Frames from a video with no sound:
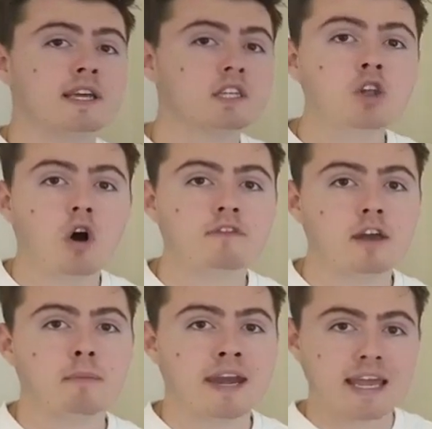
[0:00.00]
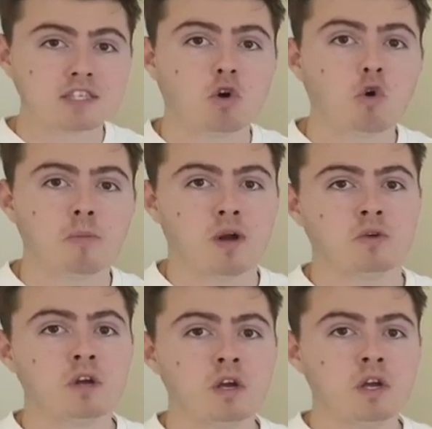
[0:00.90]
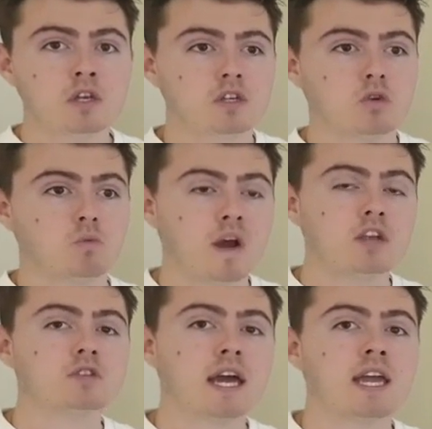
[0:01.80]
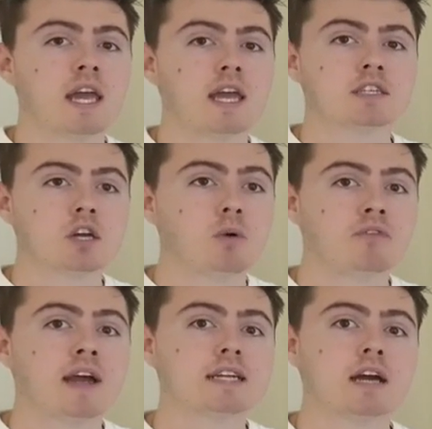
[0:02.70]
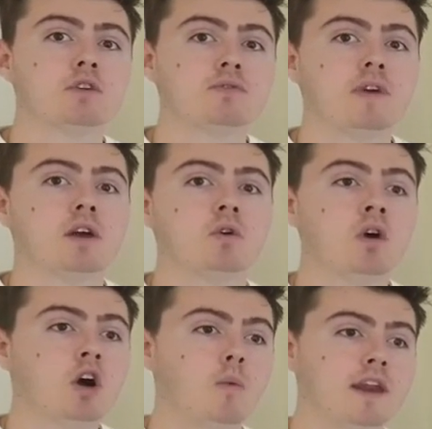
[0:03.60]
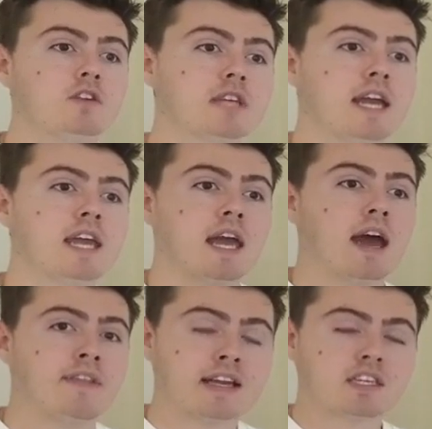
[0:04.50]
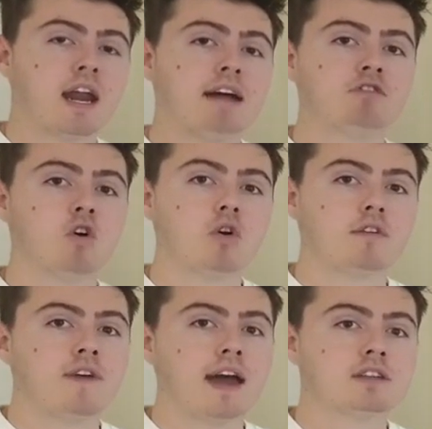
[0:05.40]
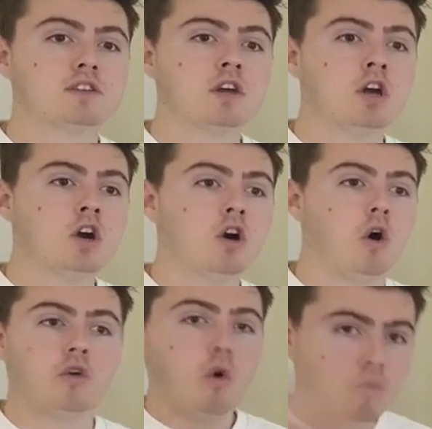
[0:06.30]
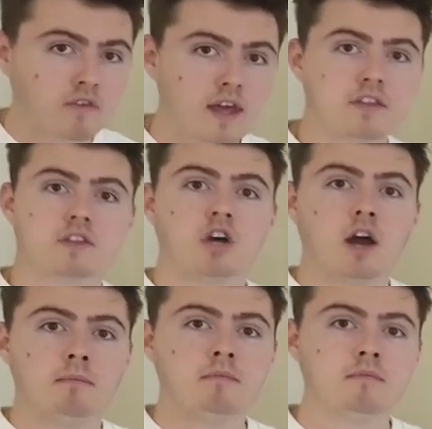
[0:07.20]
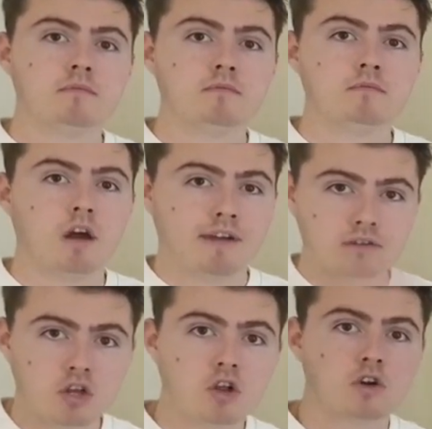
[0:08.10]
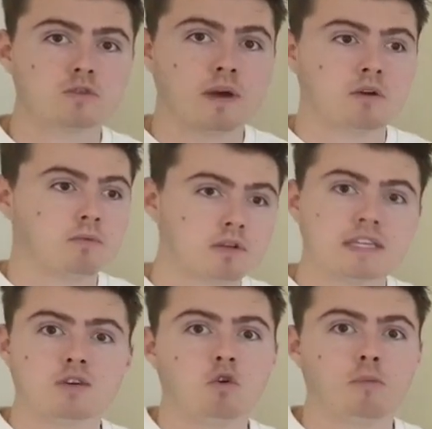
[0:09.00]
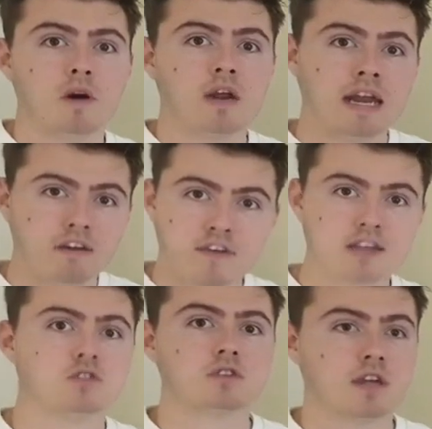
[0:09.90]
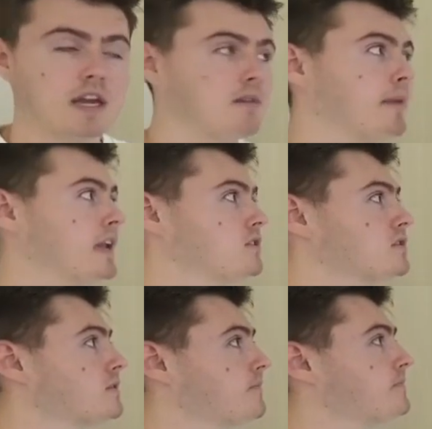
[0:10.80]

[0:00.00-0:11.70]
It's not a vitamin. It's a hormone. So when you take it, it's going to affect how you feel when you take it. And that's going to have knock-on effects on all of the other time around the clock as well. Because it's a hormone and it affects your circadian balance.